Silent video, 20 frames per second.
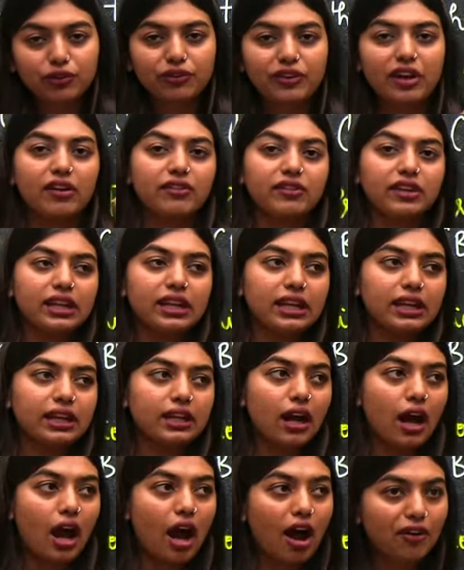to
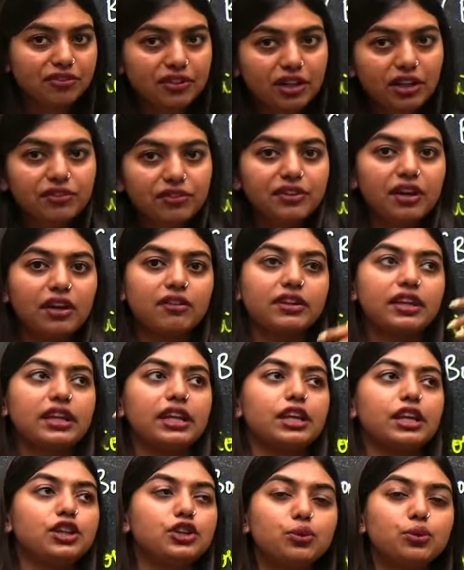flowering, after
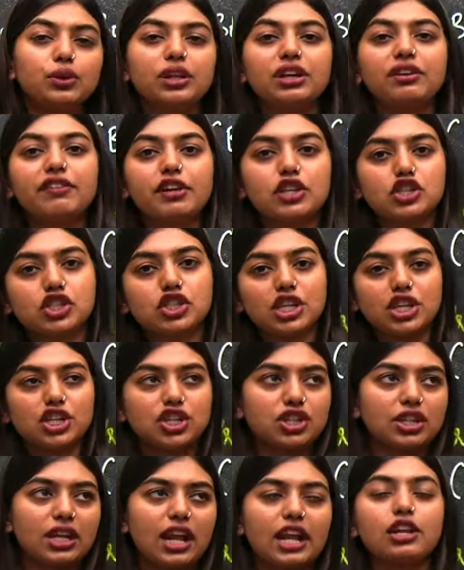flowering, during
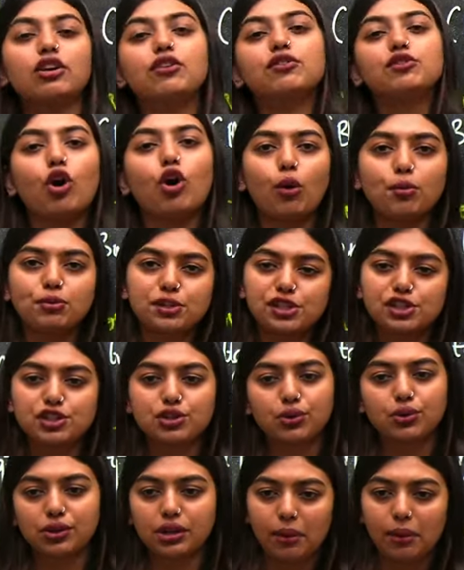vegetation? Any of the
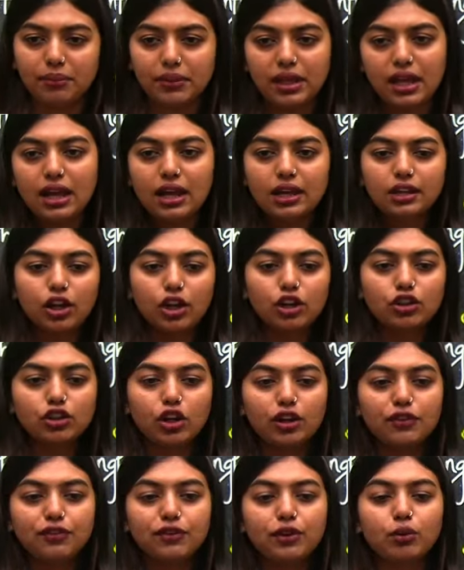options could come. Clear to
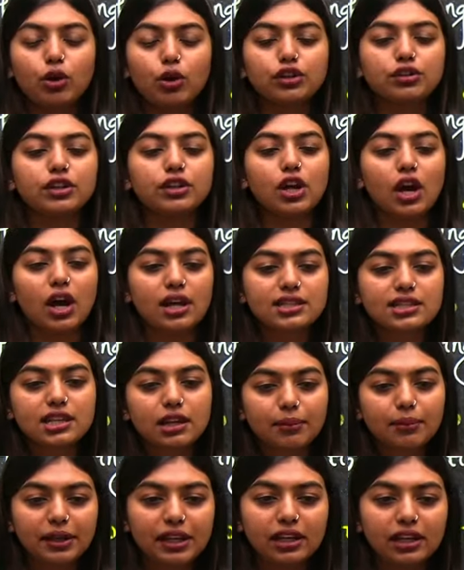all of you? What will your
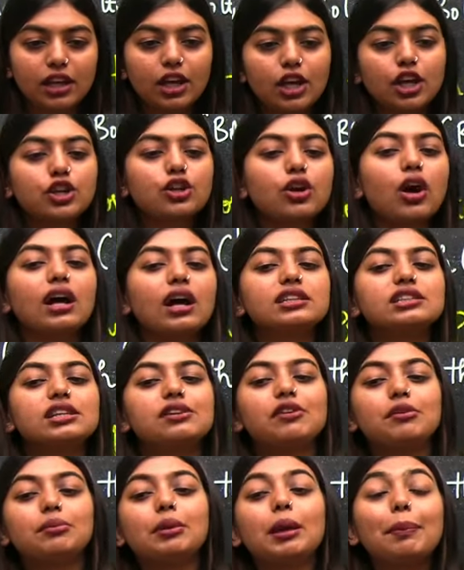answer be? Your
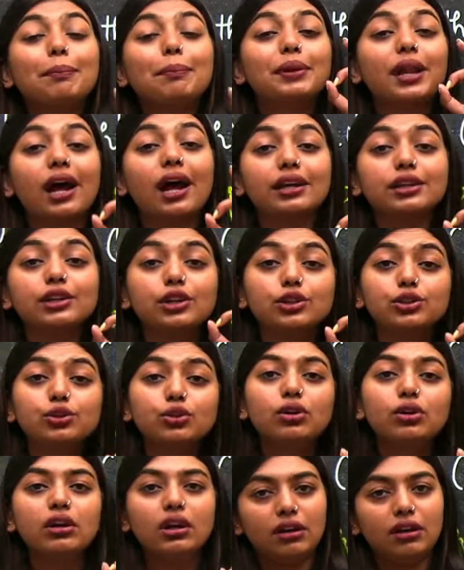answer will be prior
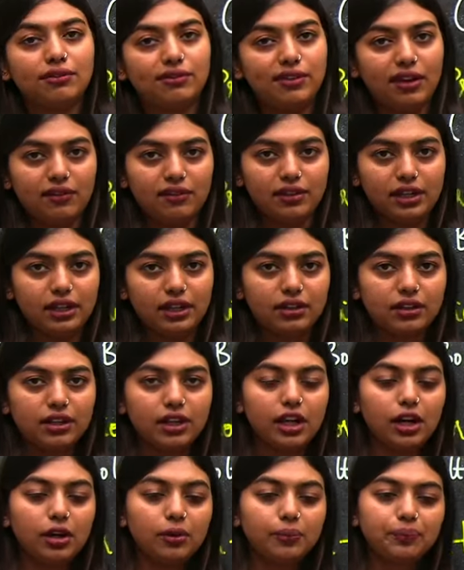to flowering.
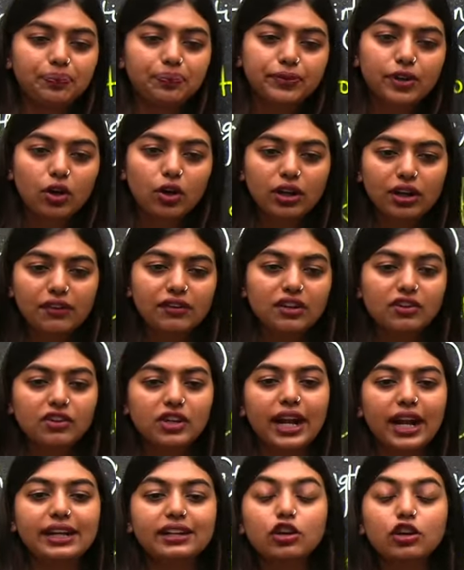Clear? Okay, we will
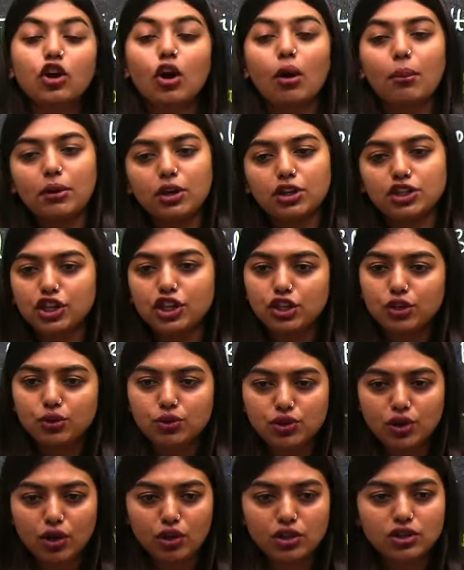write the commercial
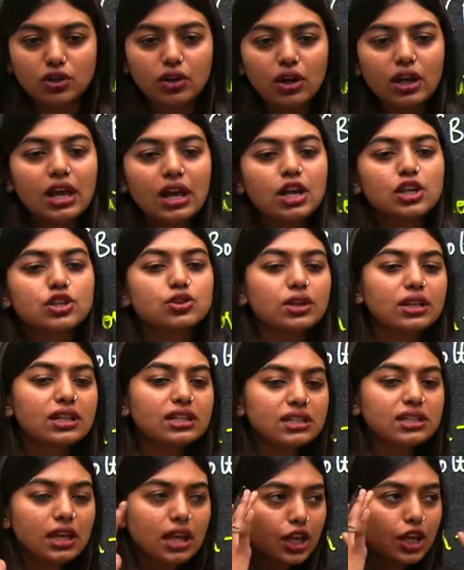use also.
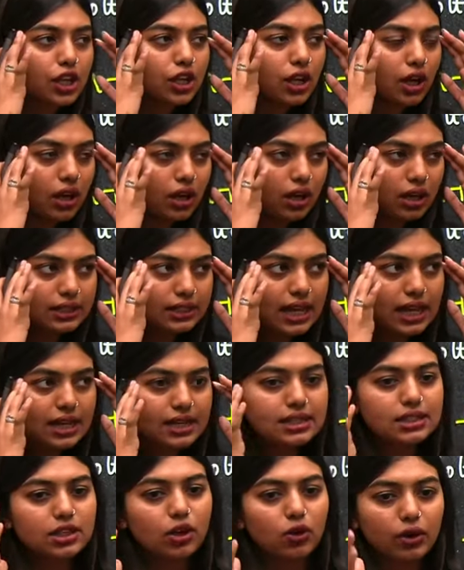Students,
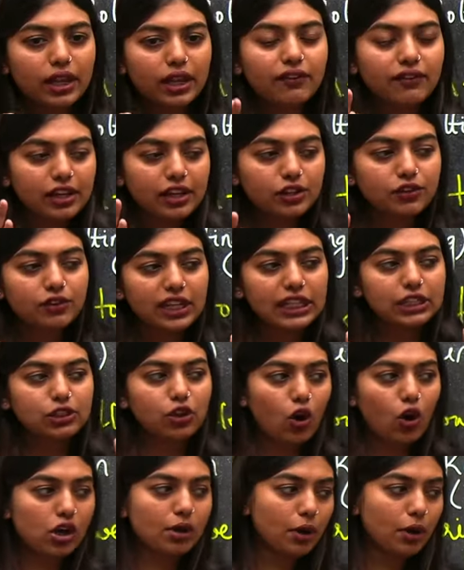when we
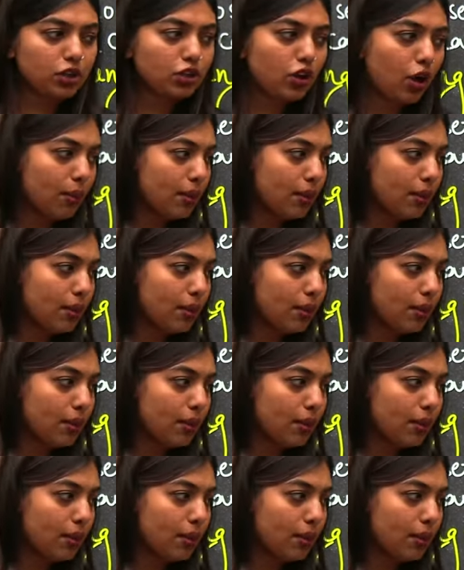talk about